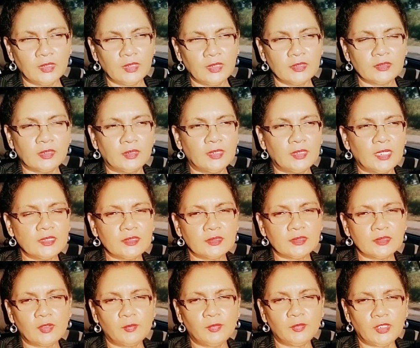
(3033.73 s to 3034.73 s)
So that's
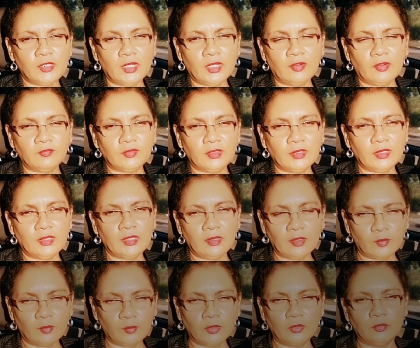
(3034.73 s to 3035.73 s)
something you have to
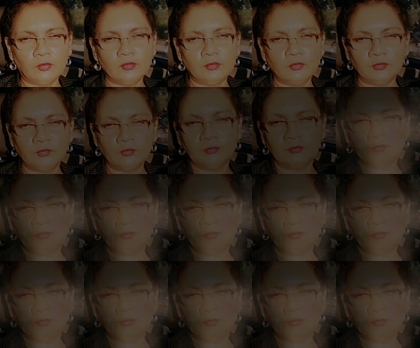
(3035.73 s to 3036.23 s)
think about too.